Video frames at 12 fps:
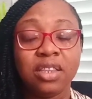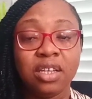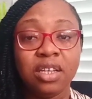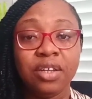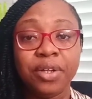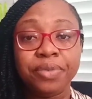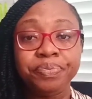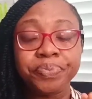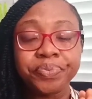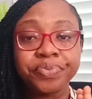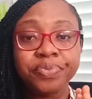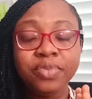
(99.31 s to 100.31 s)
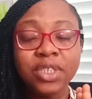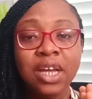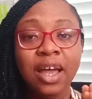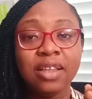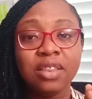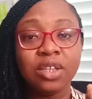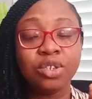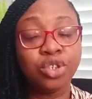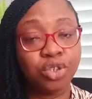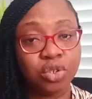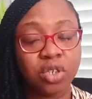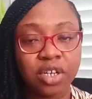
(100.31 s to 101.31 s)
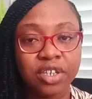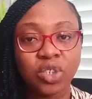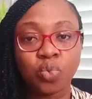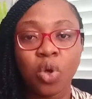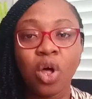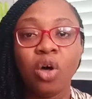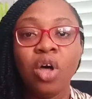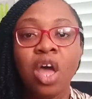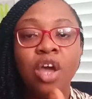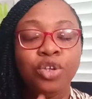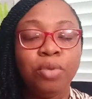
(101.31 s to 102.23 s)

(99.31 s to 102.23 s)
the sugar as well,